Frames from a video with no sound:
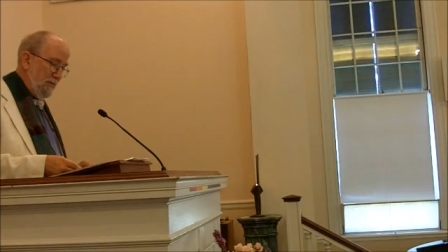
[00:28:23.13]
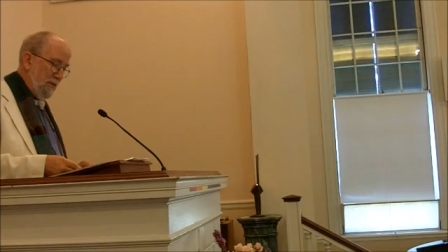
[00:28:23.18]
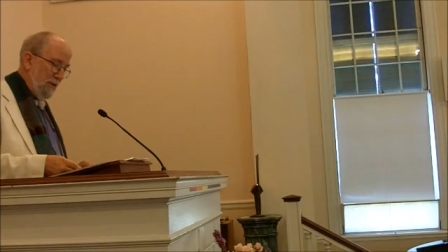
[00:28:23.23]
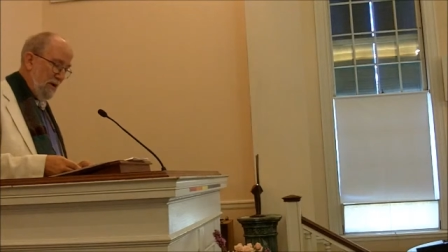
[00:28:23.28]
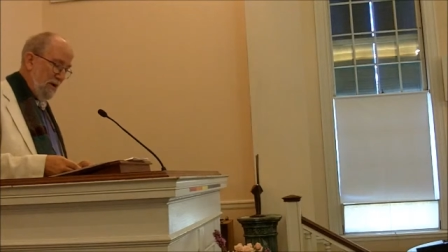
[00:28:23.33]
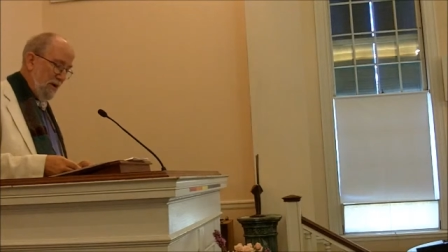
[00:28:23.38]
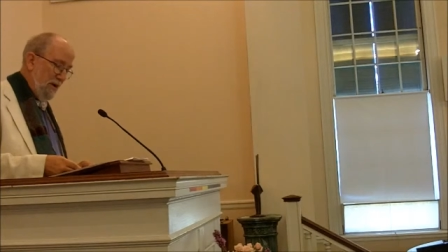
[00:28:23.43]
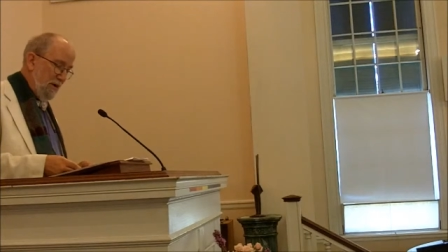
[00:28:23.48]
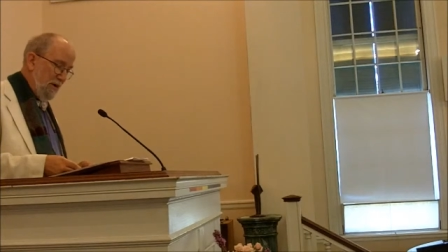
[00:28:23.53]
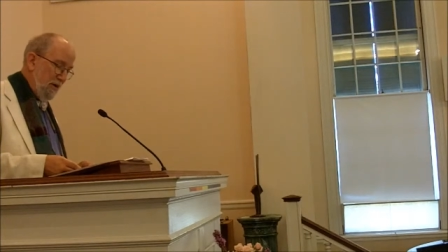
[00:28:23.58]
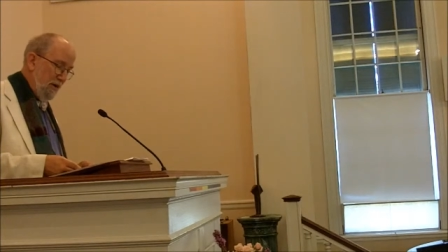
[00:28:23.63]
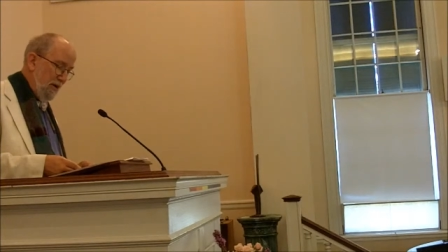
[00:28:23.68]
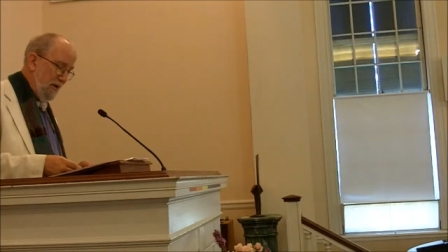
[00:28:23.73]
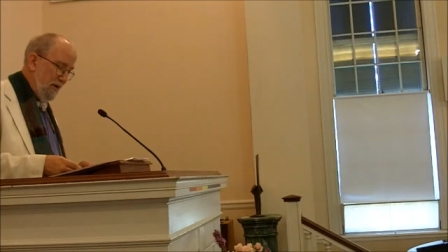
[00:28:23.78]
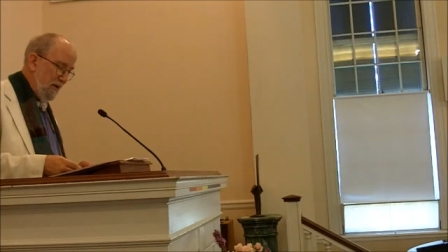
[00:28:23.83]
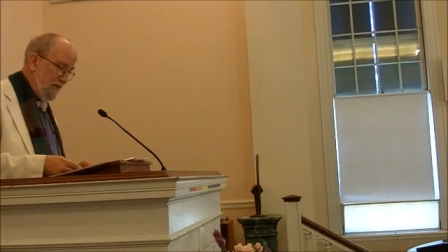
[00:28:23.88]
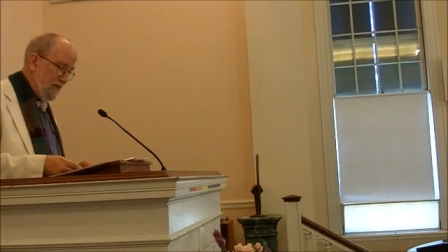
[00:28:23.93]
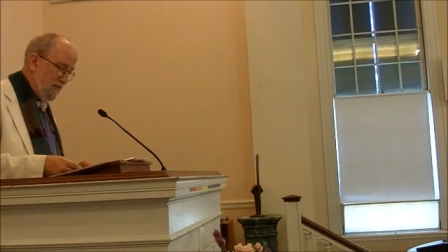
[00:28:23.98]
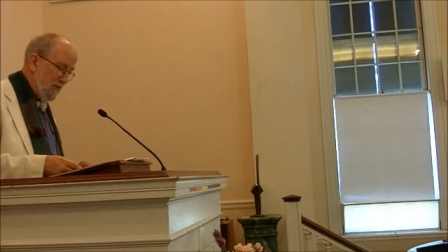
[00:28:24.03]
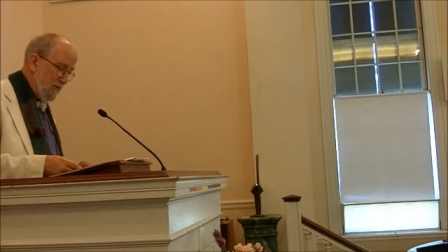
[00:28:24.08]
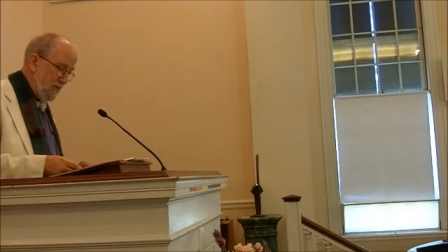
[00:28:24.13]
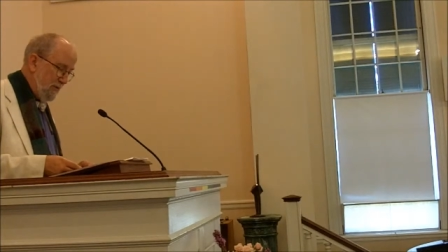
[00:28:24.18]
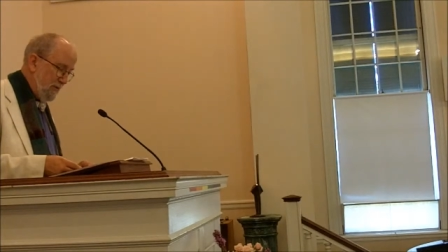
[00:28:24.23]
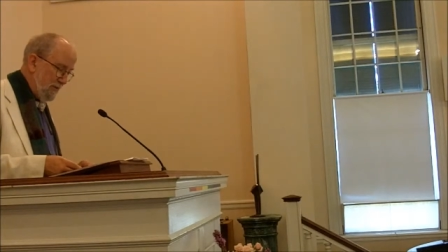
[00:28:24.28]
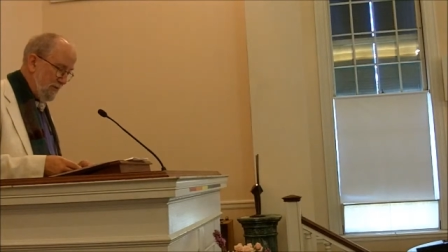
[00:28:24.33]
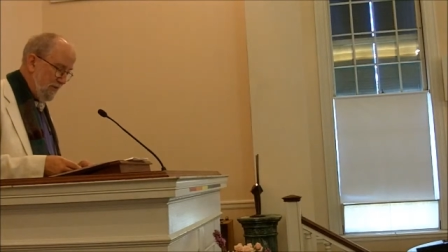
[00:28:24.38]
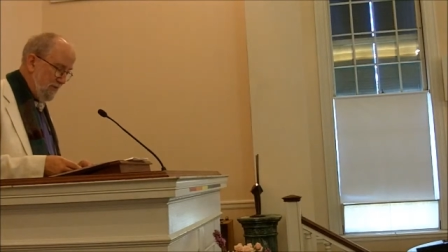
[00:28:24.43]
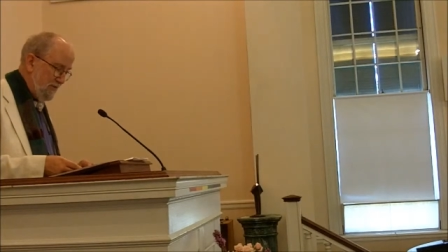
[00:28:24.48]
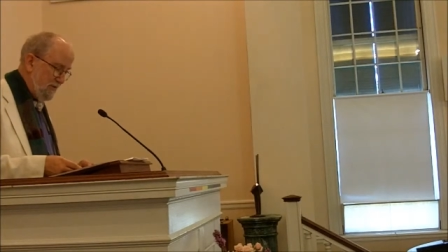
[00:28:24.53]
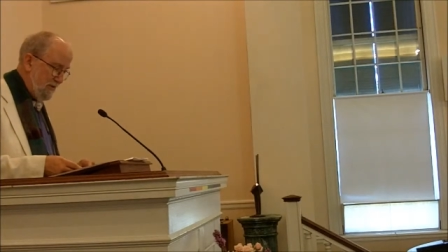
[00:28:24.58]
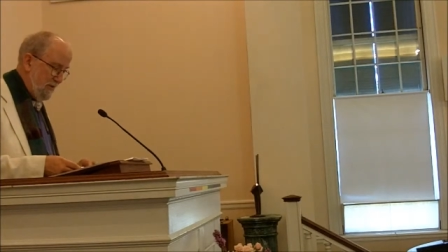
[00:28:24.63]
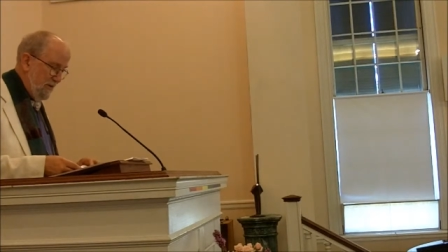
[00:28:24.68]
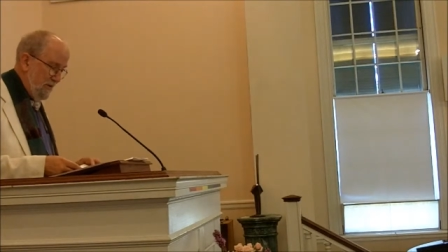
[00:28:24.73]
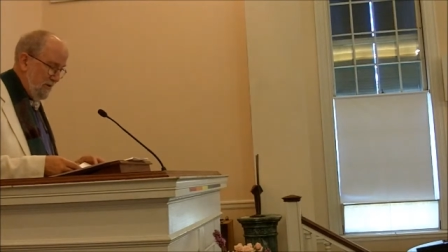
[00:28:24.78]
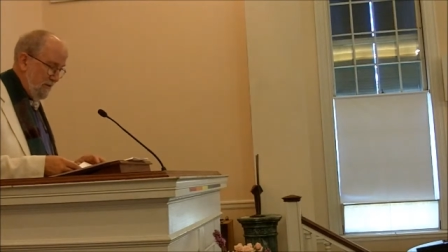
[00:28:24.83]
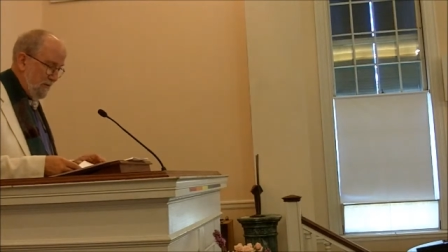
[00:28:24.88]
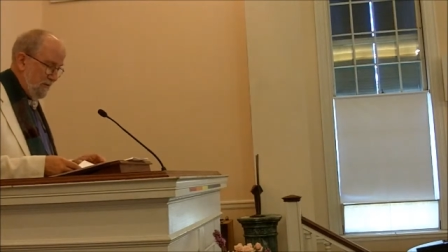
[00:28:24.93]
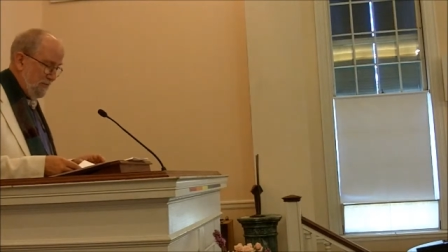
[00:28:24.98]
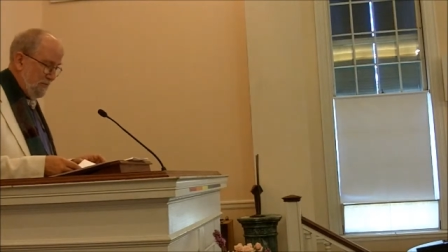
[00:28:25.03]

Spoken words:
prior, and informed consent.